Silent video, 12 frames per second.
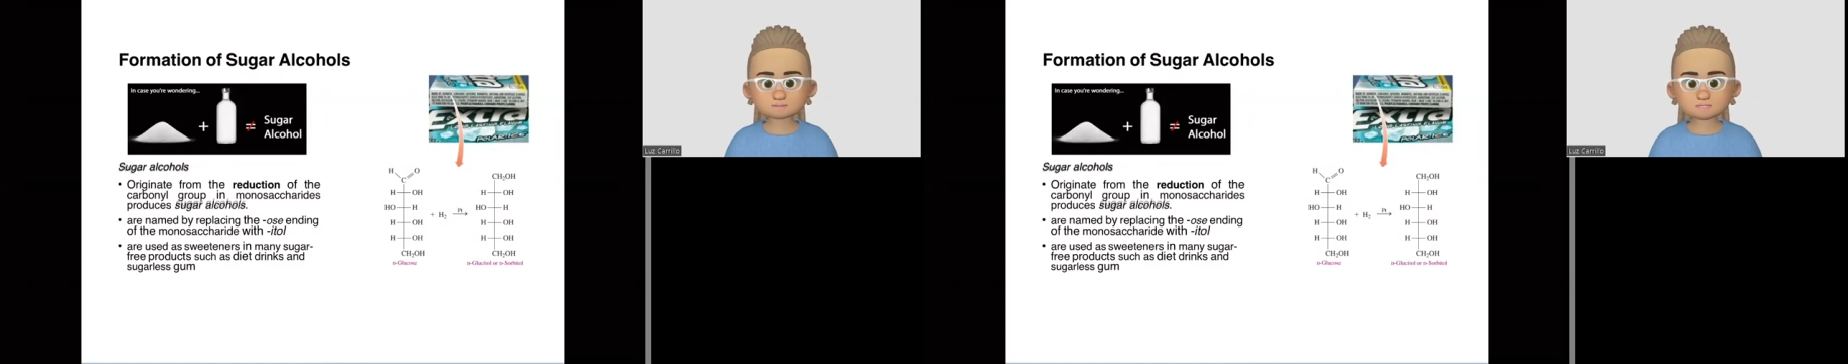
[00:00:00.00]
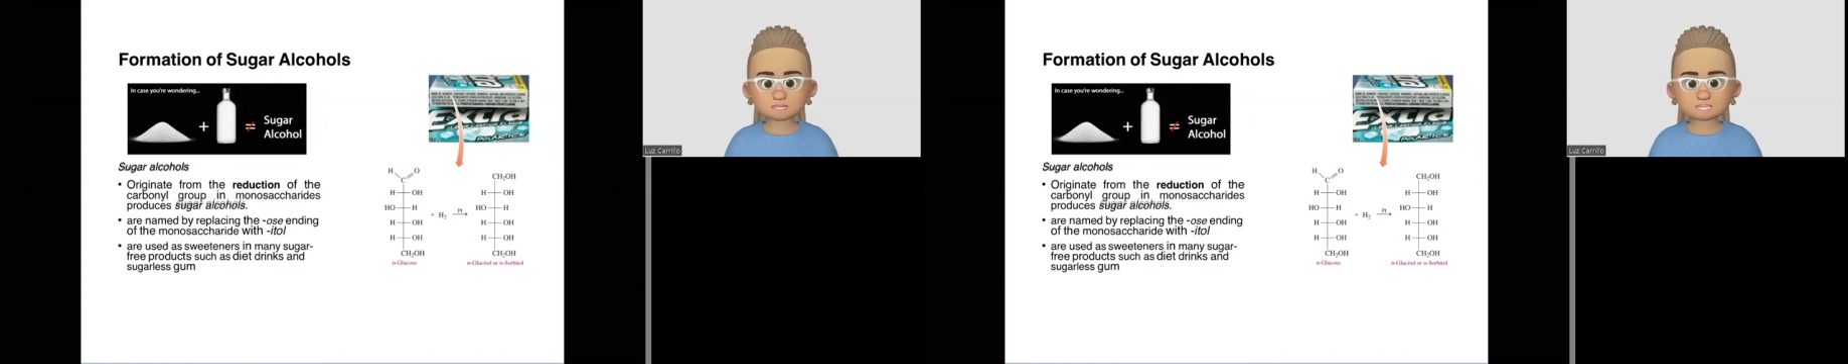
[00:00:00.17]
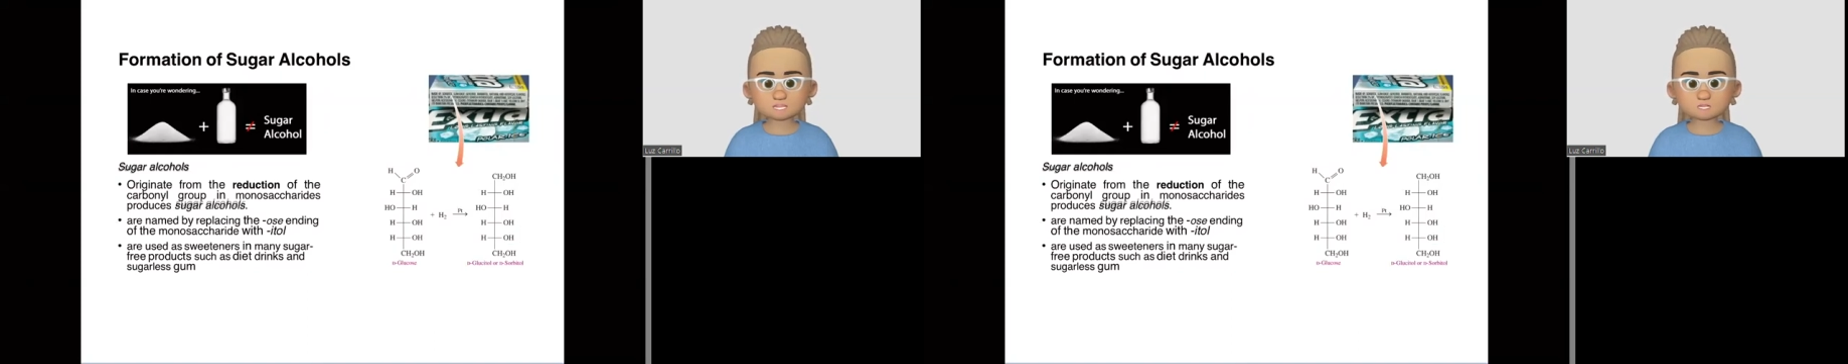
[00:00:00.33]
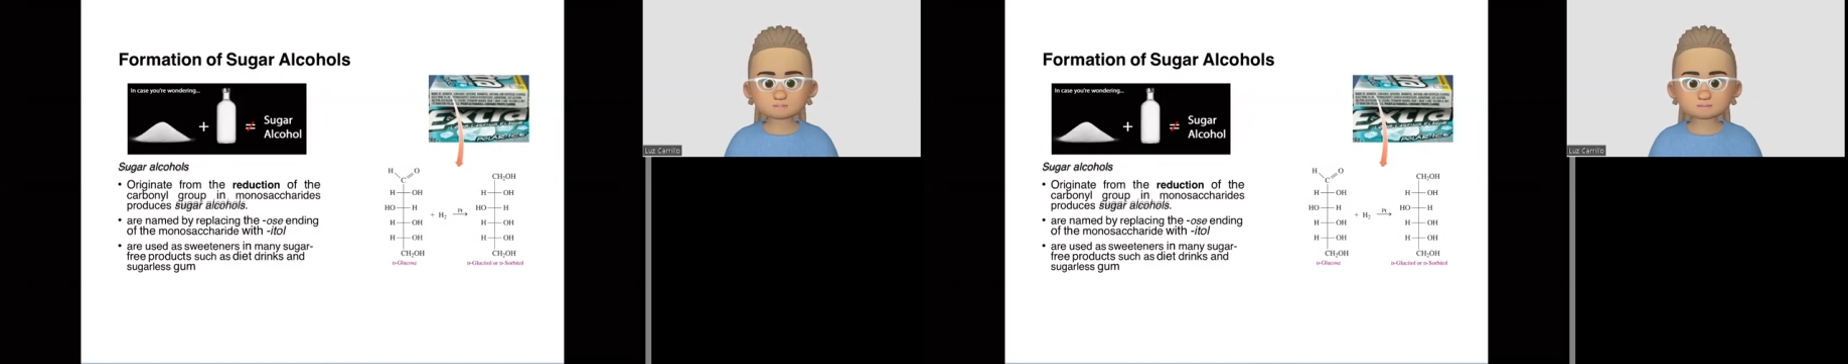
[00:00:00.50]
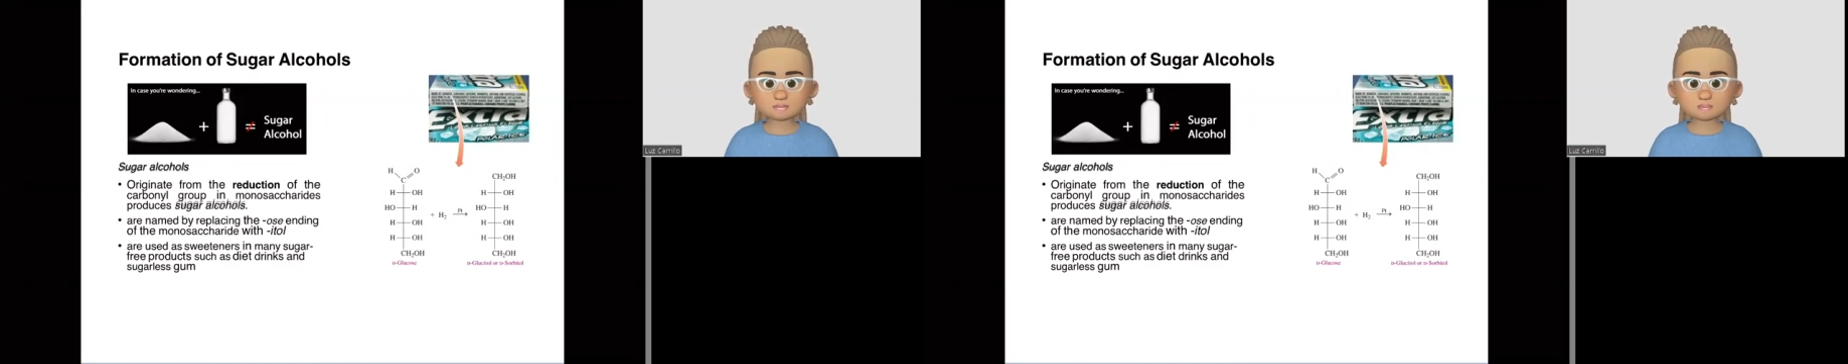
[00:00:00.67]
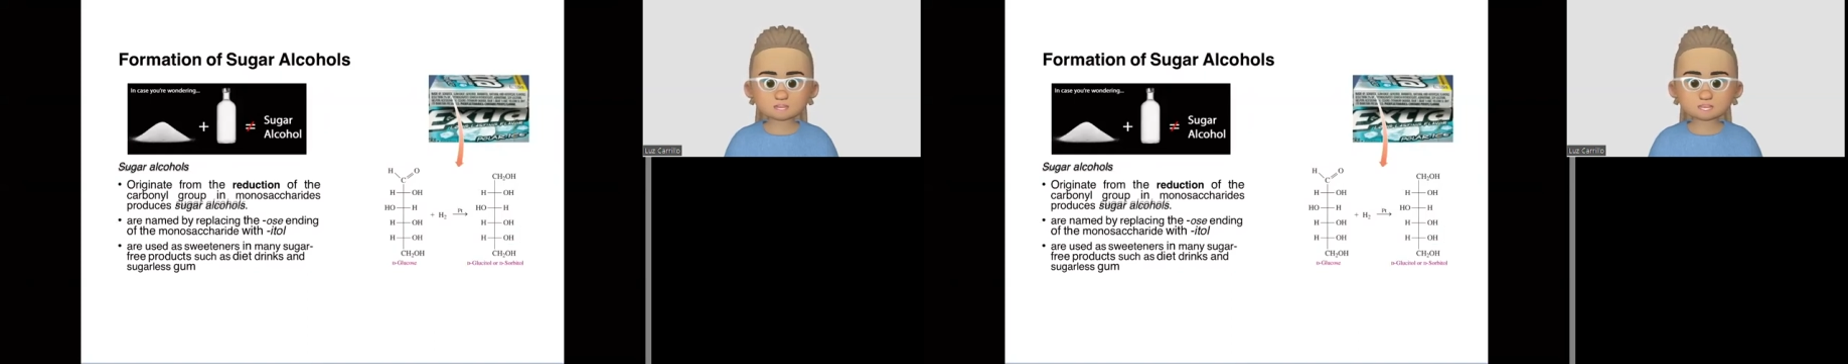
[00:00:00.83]
is
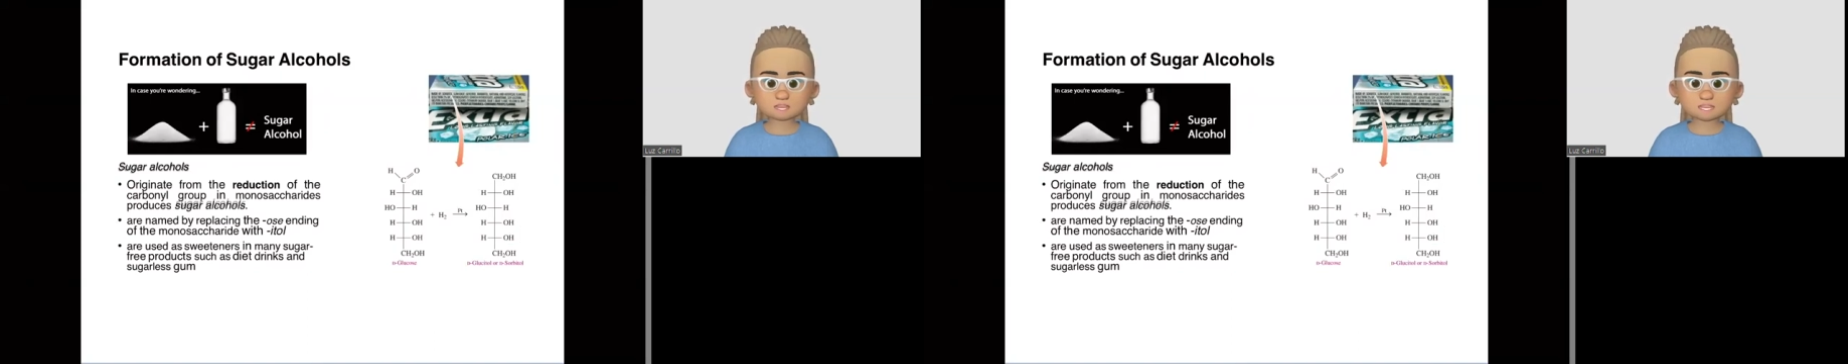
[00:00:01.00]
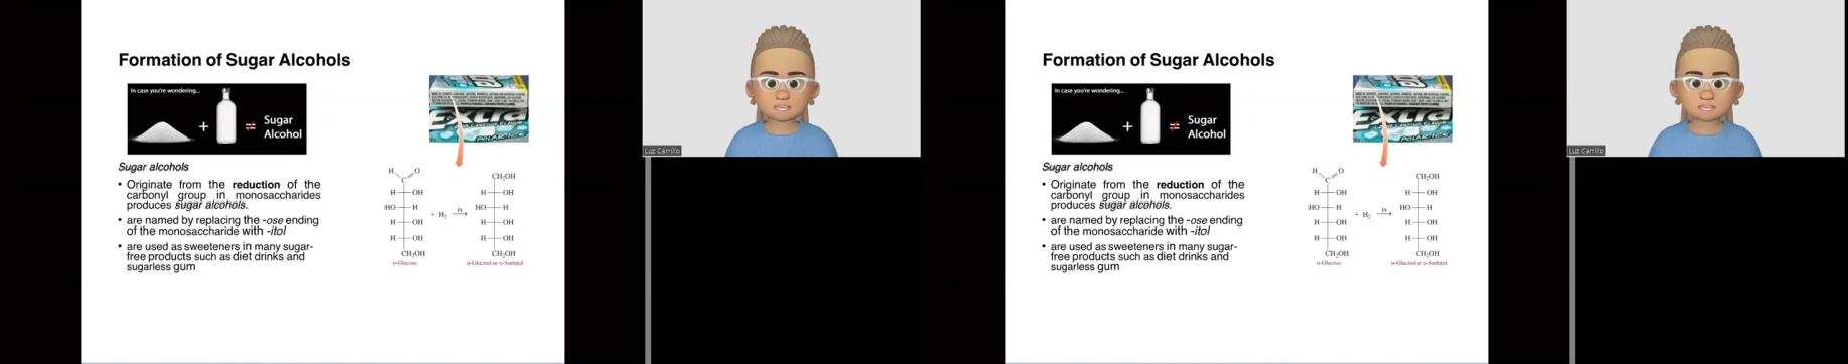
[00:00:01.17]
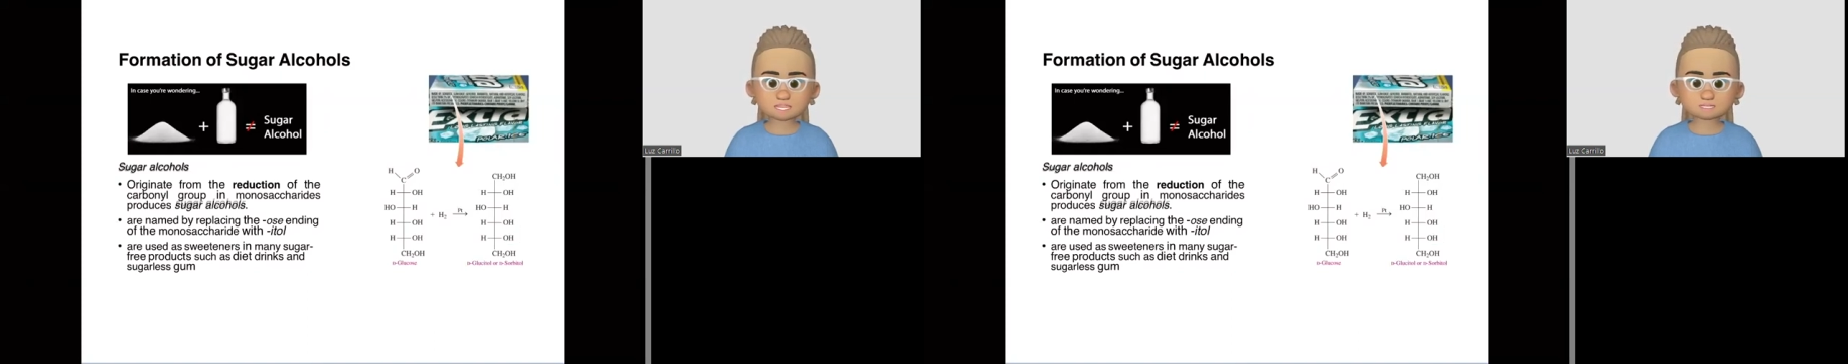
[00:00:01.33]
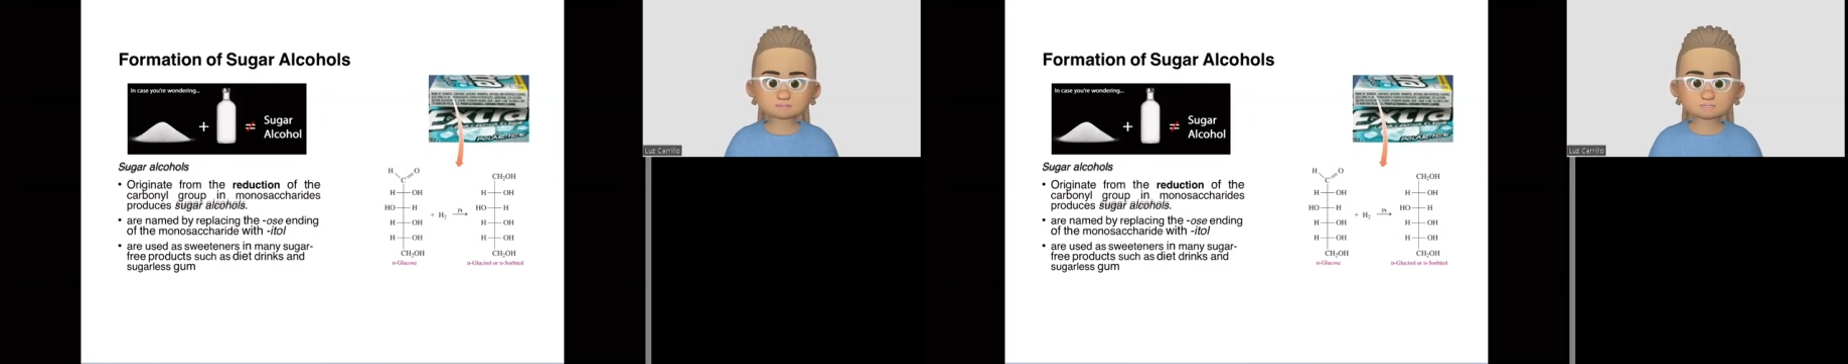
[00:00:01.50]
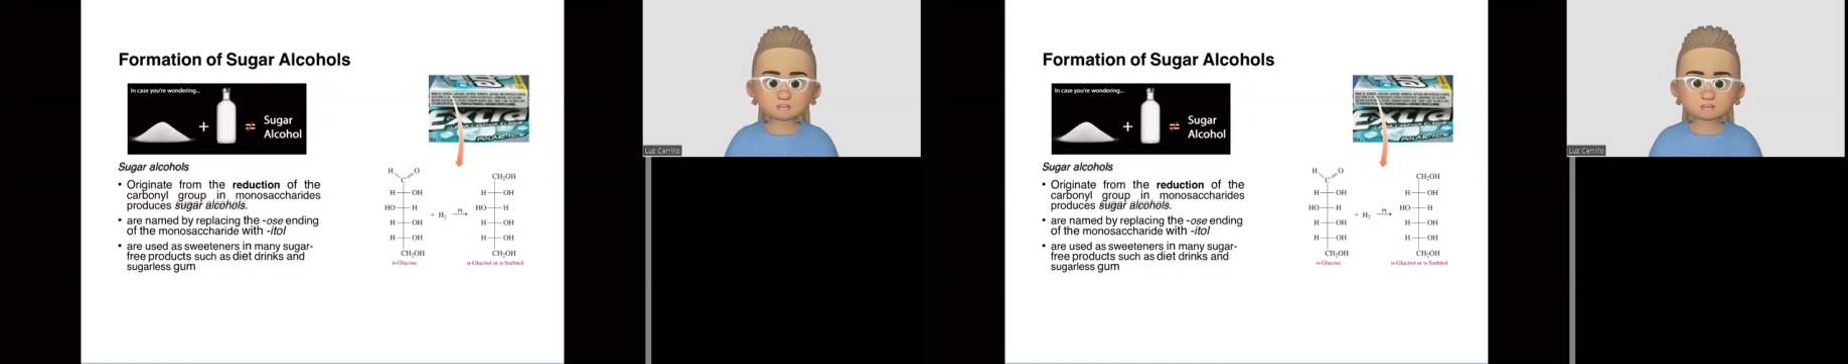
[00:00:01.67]
the formation